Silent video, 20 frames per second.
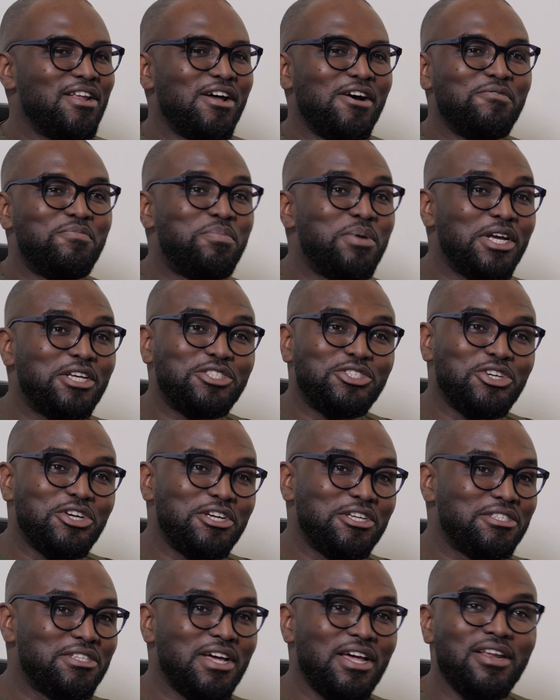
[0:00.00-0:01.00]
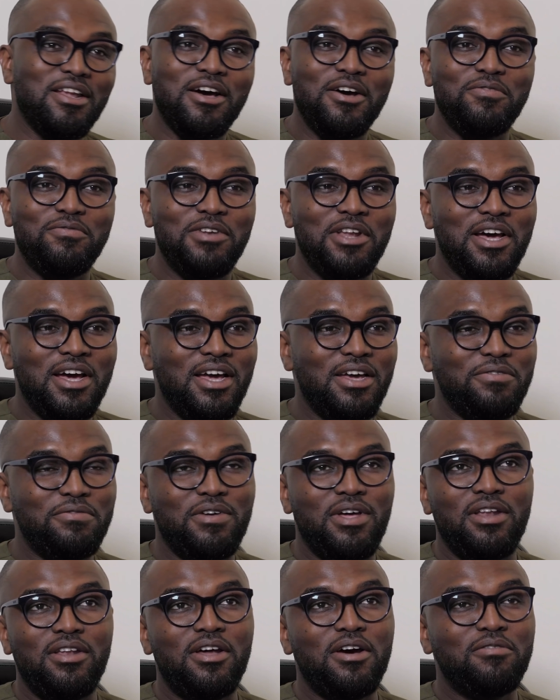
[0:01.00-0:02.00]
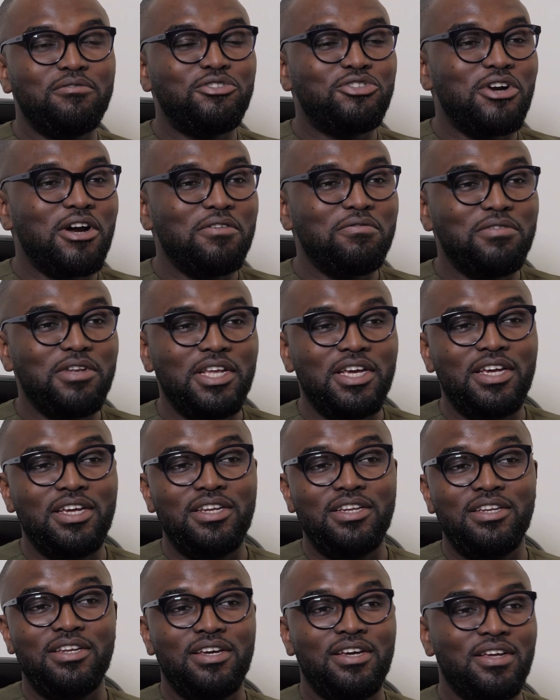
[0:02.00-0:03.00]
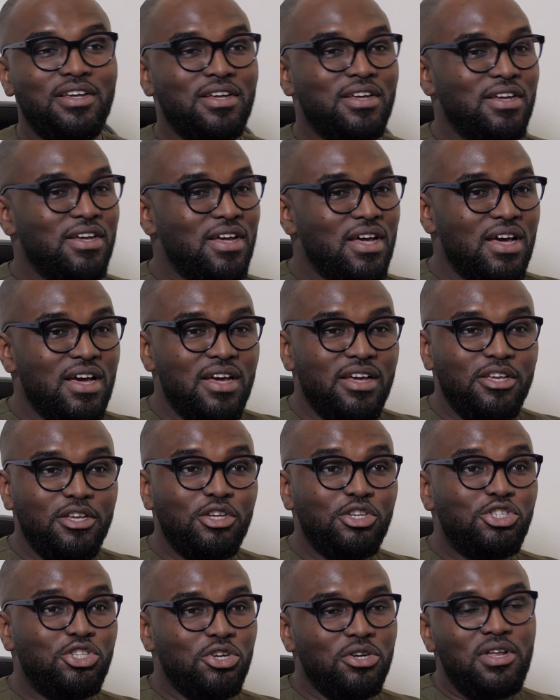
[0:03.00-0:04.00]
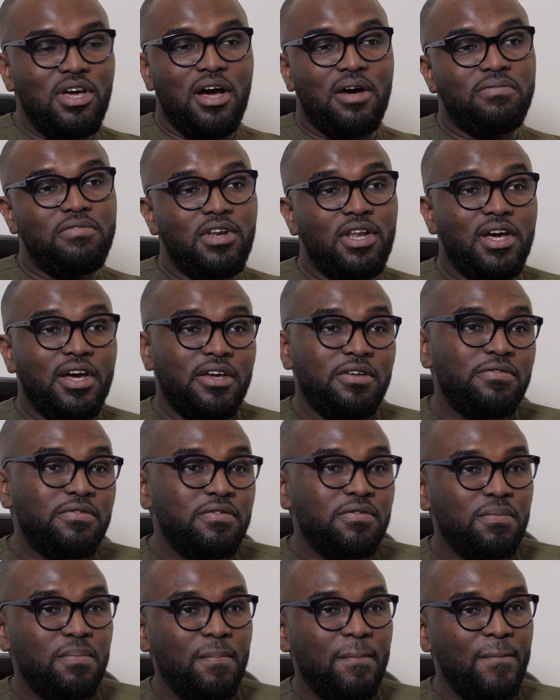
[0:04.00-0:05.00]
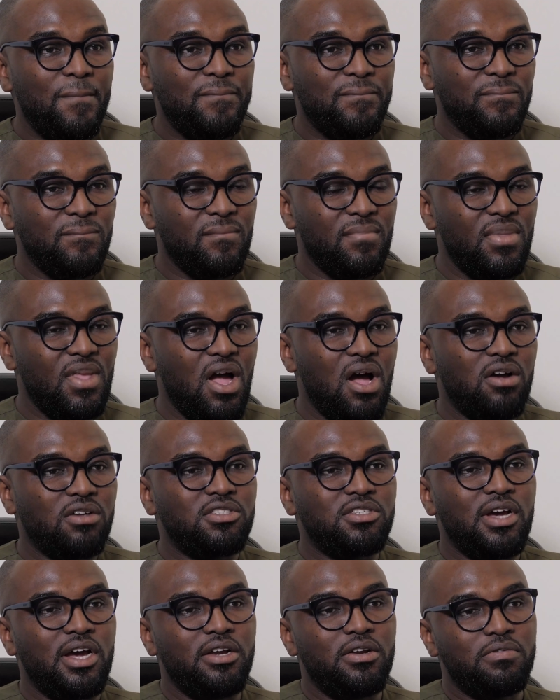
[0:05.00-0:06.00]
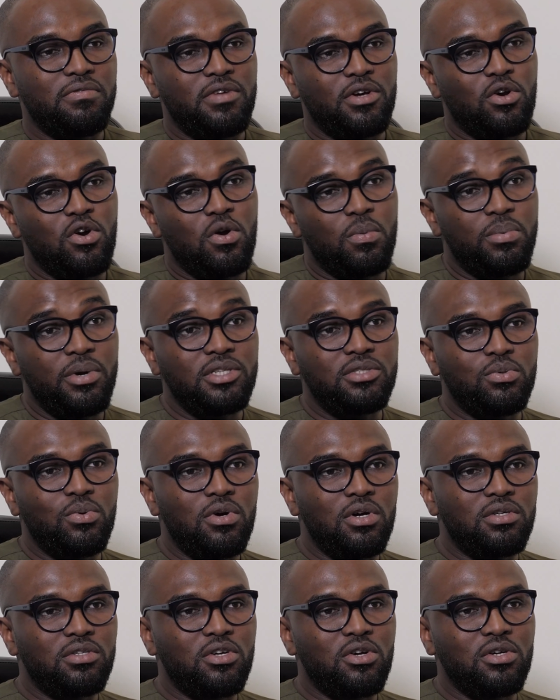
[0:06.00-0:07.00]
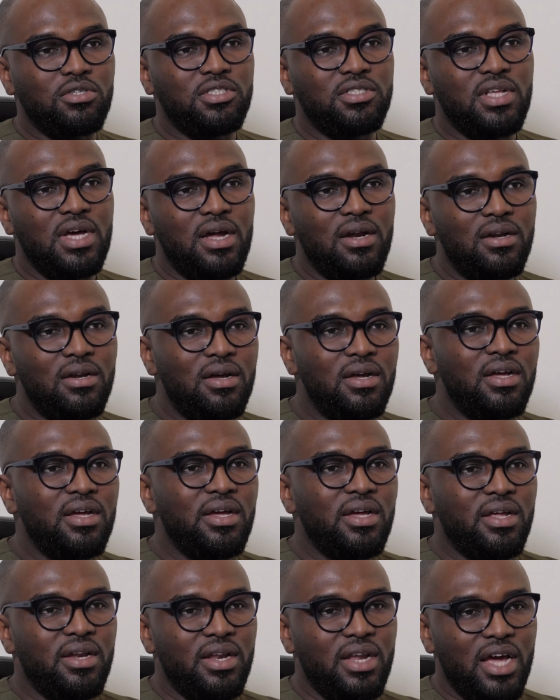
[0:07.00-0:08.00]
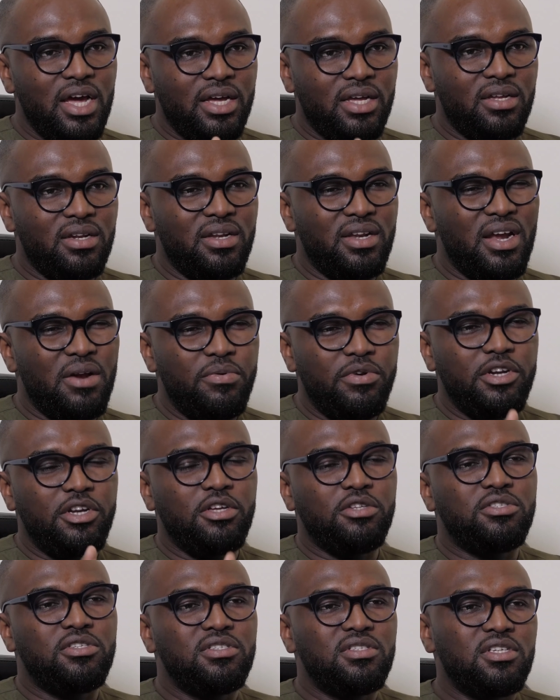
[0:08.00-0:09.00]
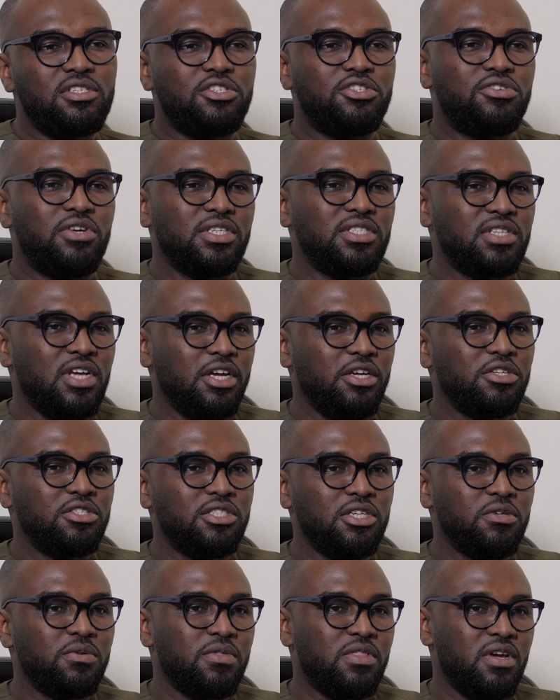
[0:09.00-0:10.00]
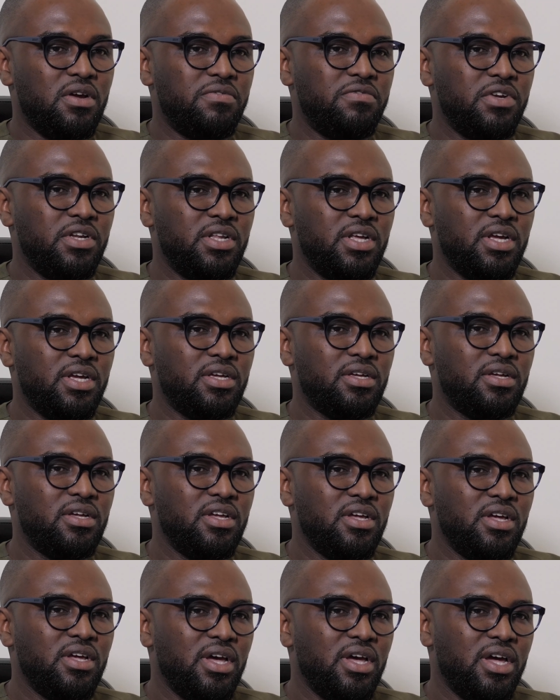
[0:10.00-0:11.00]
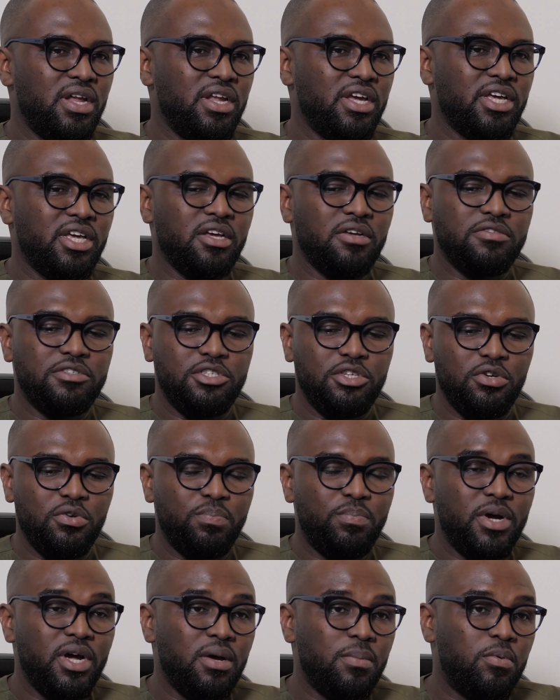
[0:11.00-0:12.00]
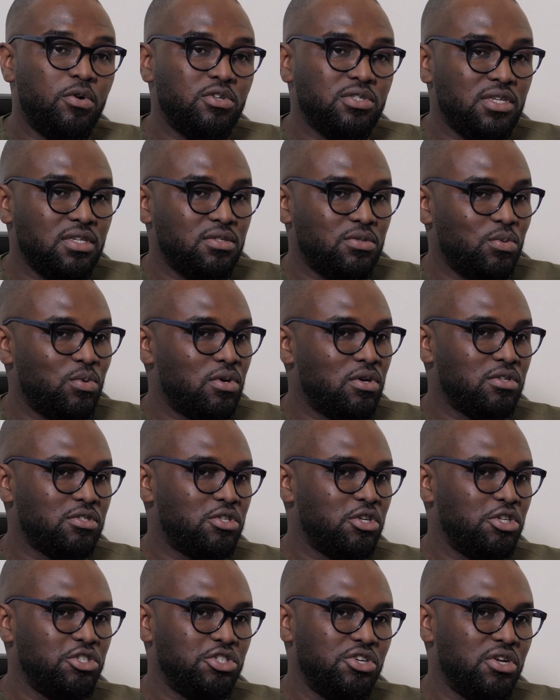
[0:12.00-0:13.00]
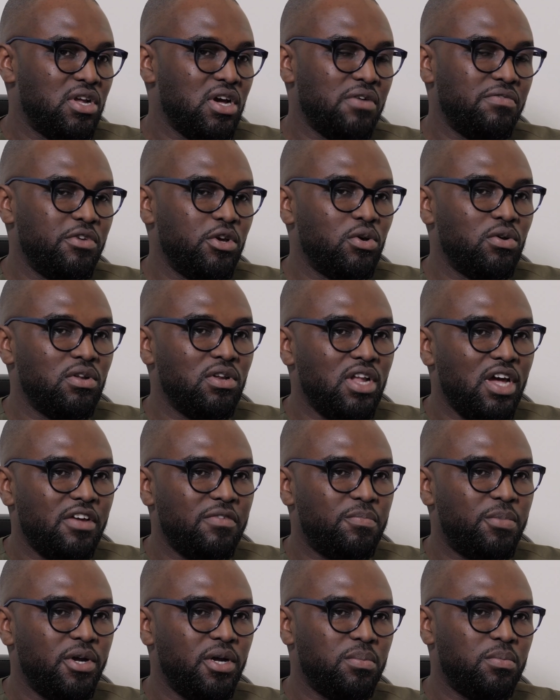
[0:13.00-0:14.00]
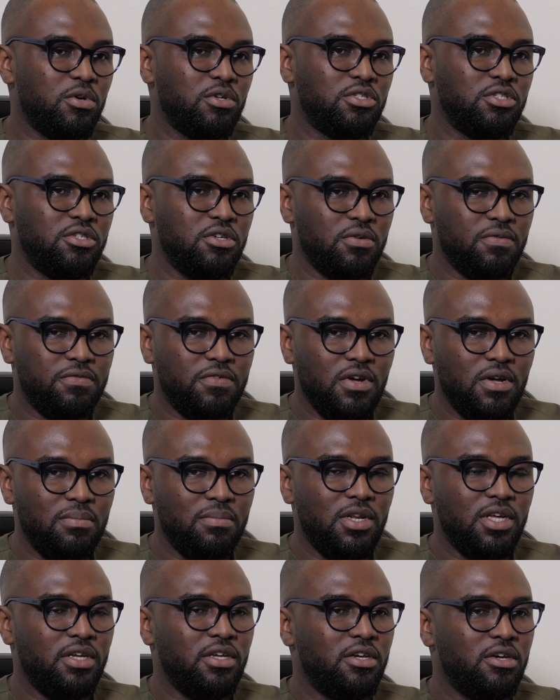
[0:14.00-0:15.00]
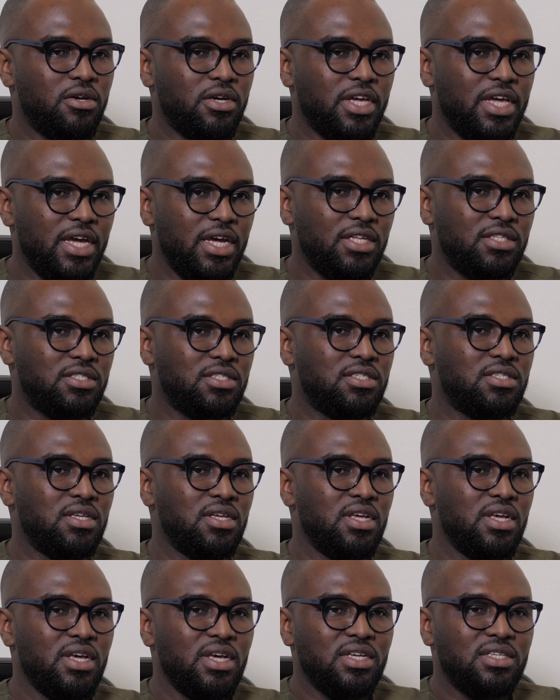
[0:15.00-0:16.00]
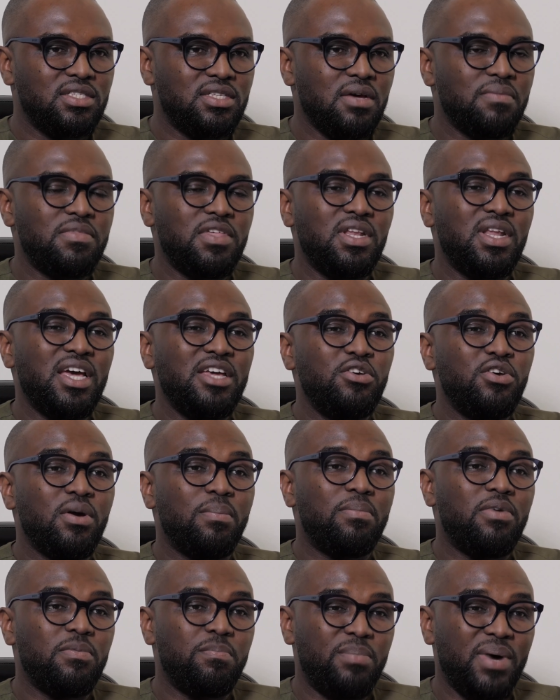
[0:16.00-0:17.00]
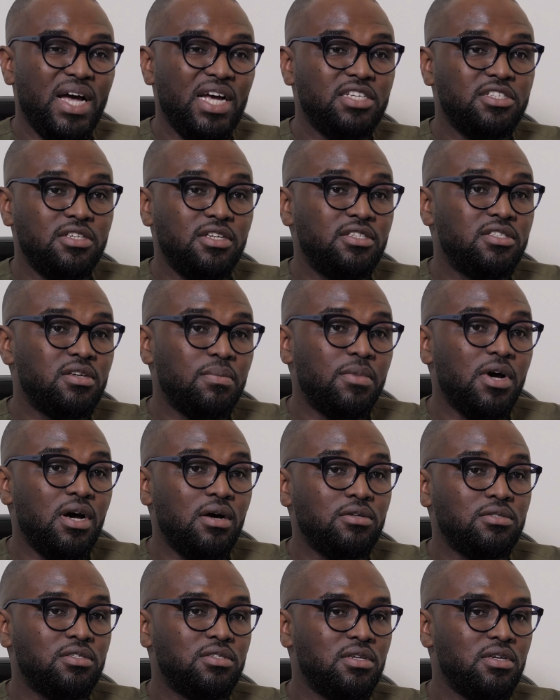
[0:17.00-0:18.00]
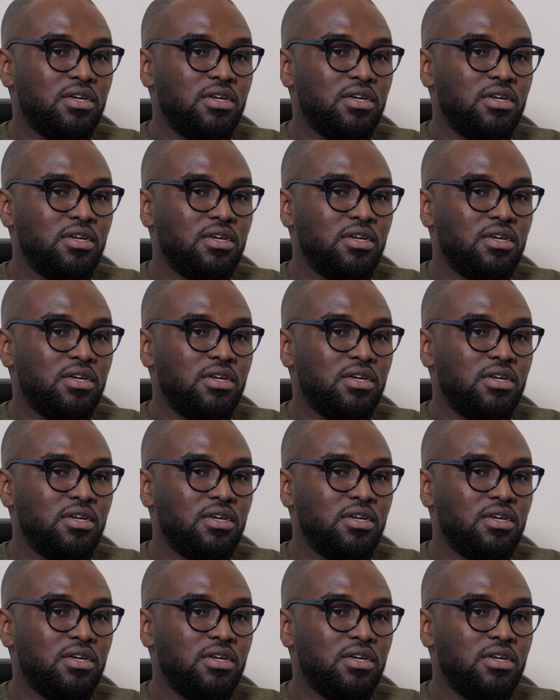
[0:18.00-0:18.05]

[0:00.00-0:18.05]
I love pictures, I love life, I love traveling. You should have a life outside of the corporate world because that that, that reduces the stress that you deal with every day and it gives you purpose as well. So you should have your own life purpose, your family, your kids, something that you are passionate about.